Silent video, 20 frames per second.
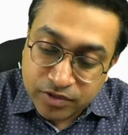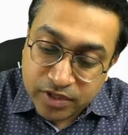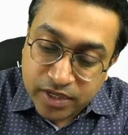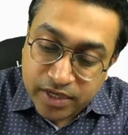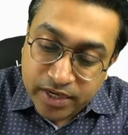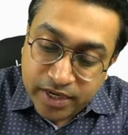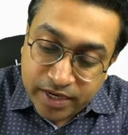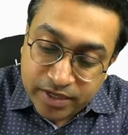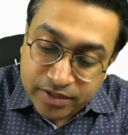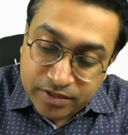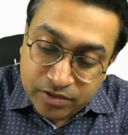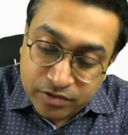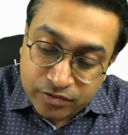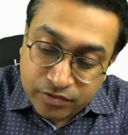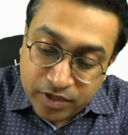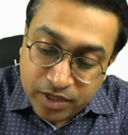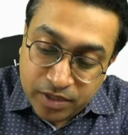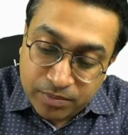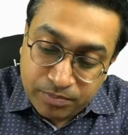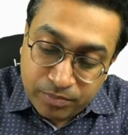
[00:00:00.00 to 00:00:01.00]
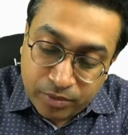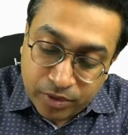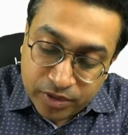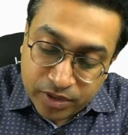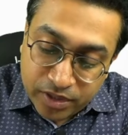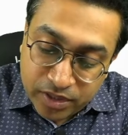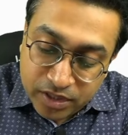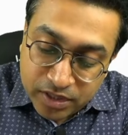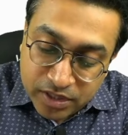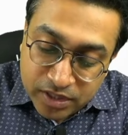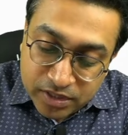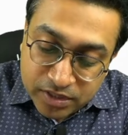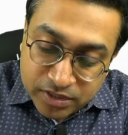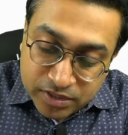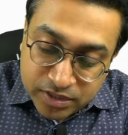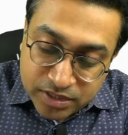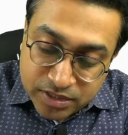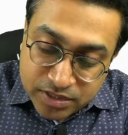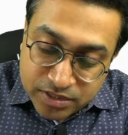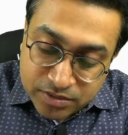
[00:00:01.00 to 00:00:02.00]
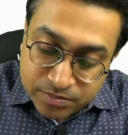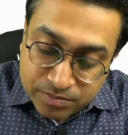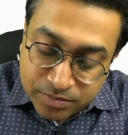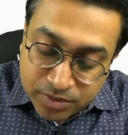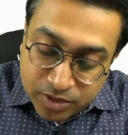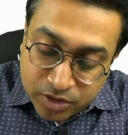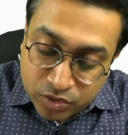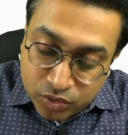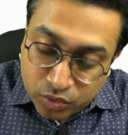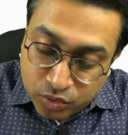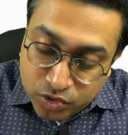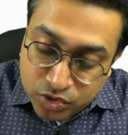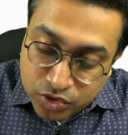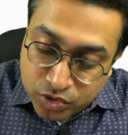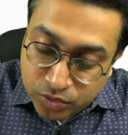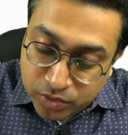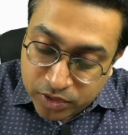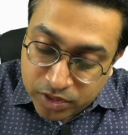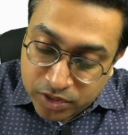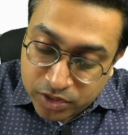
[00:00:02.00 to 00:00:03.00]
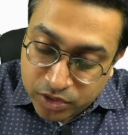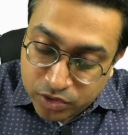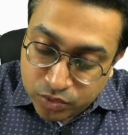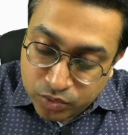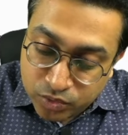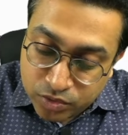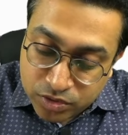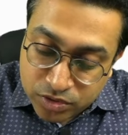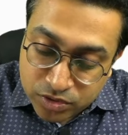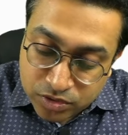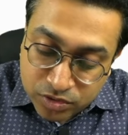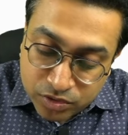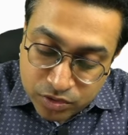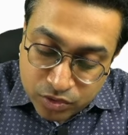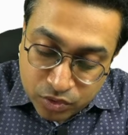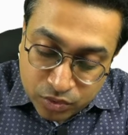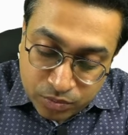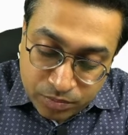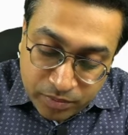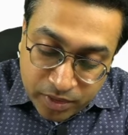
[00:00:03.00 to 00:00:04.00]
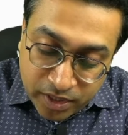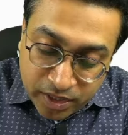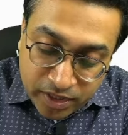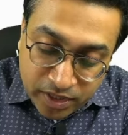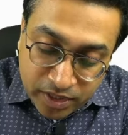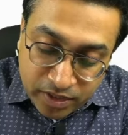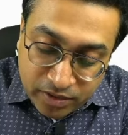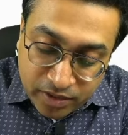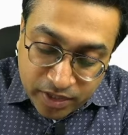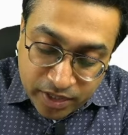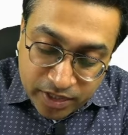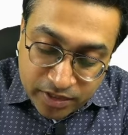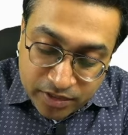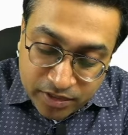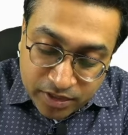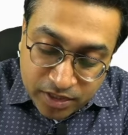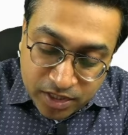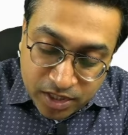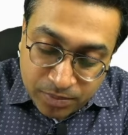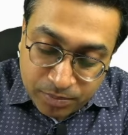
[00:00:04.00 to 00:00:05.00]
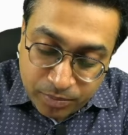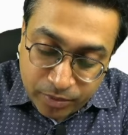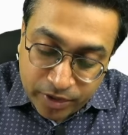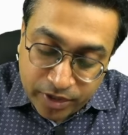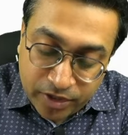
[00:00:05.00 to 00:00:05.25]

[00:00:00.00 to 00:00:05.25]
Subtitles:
And this is very important. These notes you can use to make and write the key points,